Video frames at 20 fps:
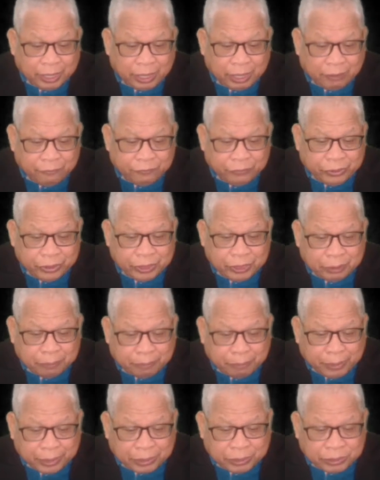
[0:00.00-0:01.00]
and
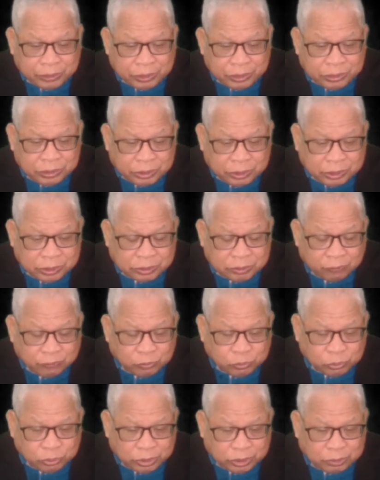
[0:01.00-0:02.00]
thereafter the
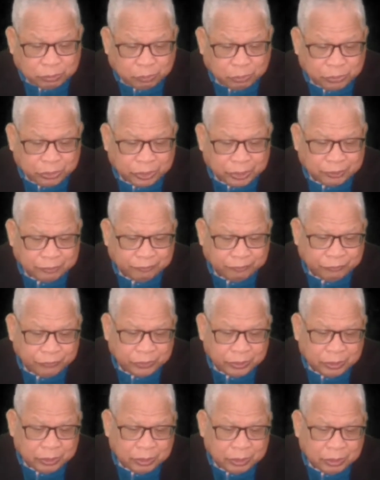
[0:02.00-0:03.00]
practitioners of
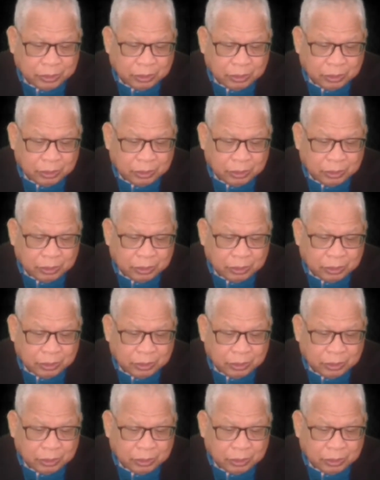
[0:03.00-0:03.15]
jurisprudence